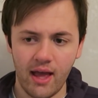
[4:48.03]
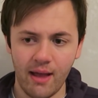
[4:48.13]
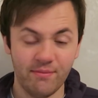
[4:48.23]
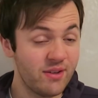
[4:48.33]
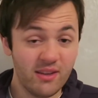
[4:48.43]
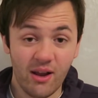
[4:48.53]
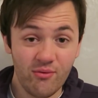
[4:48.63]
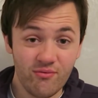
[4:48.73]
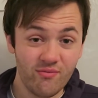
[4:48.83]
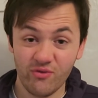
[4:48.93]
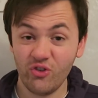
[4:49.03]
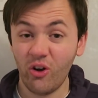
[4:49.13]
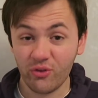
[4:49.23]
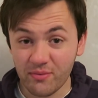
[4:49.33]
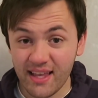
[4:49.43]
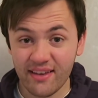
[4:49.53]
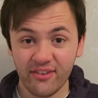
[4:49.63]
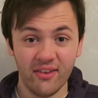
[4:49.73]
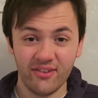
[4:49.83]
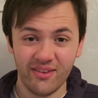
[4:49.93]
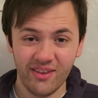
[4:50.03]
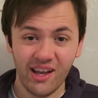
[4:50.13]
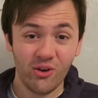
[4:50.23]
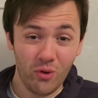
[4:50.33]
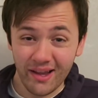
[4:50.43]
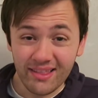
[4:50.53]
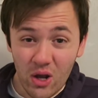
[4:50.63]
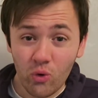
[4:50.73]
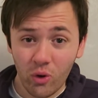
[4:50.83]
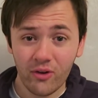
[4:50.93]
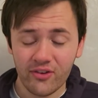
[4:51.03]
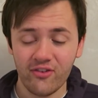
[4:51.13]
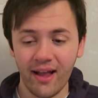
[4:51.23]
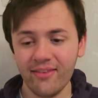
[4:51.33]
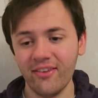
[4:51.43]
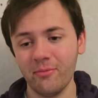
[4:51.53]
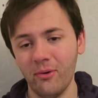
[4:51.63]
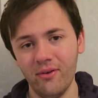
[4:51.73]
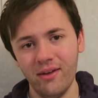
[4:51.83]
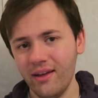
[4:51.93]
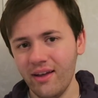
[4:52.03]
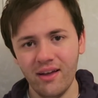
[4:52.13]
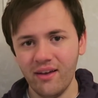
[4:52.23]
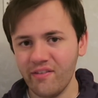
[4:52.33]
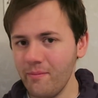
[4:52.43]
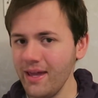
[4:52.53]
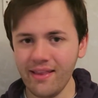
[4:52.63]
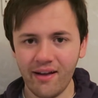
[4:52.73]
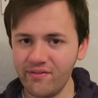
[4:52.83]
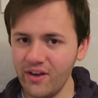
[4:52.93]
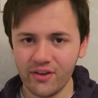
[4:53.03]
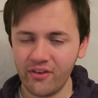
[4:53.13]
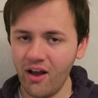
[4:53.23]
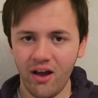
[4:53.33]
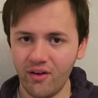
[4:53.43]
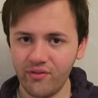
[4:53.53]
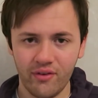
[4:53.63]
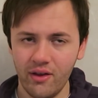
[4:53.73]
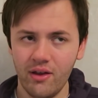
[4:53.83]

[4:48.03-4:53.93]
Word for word: Um, so, you know, shots from distance and quite low quality chances. But for me, in that first half,